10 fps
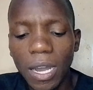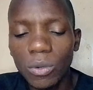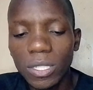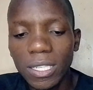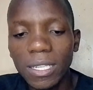I
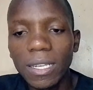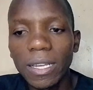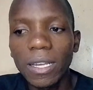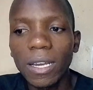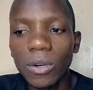will see
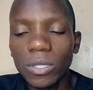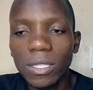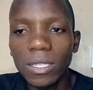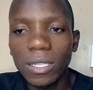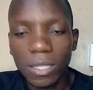
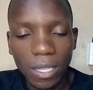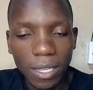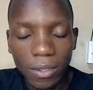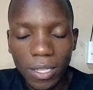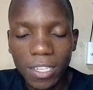the
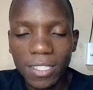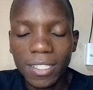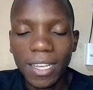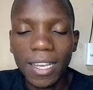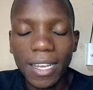East,